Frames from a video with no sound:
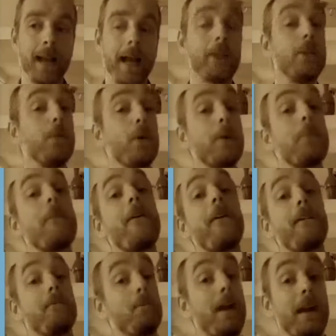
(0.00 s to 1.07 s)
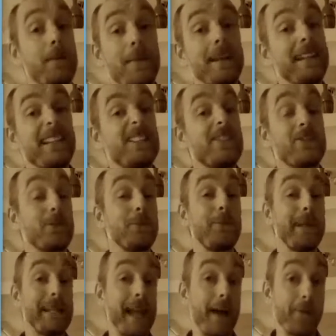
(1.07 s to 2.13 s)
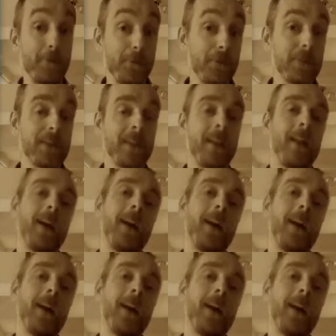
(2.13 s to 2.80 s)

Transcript: and you want to recommend it to somebody else,